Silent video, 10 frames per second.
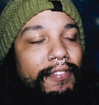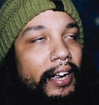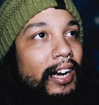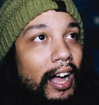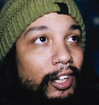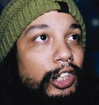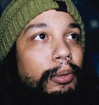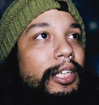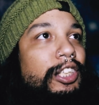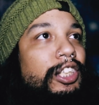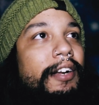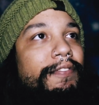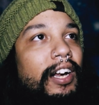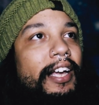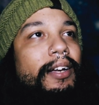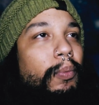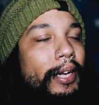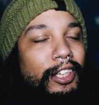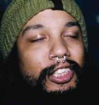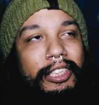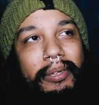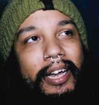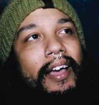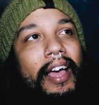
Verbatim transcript: in October and shit for like a week or two.